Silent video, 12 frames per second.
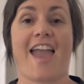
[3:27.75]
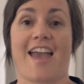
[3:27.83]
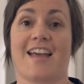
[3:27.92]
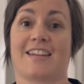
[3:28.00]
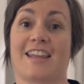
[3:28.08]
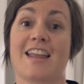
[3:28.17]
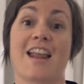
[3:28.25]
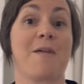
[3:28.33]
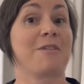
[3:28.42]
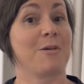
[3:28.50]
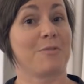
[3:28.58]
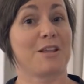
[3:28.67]
And again,
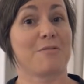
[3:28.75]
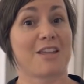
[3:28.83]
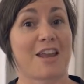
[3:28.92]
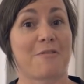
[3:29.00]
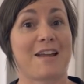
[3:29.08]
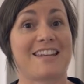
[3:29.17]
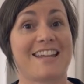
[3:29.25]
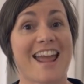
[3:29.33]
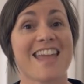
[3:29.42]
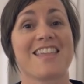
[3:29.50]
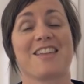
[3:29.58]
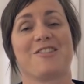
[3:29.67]
I'm Kimberly with Getaway
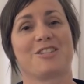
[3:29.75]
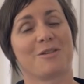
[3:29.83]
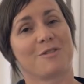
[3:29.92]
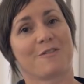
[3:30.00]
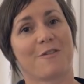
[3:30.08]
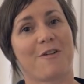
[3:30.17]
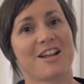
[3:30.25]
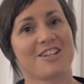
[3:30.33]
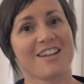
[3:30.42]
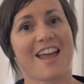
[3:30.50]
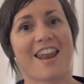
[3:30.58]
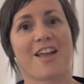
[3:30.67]
today. Thank you so much for
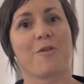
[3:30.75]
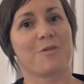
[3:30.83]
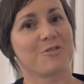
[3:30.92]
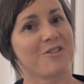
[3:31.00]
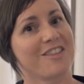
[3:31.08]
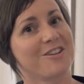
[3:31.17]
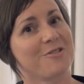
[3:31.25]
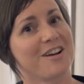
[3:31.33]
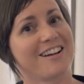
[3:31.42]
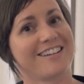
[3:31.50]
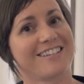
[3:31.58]
watching, and I hope you enjoyed the tour.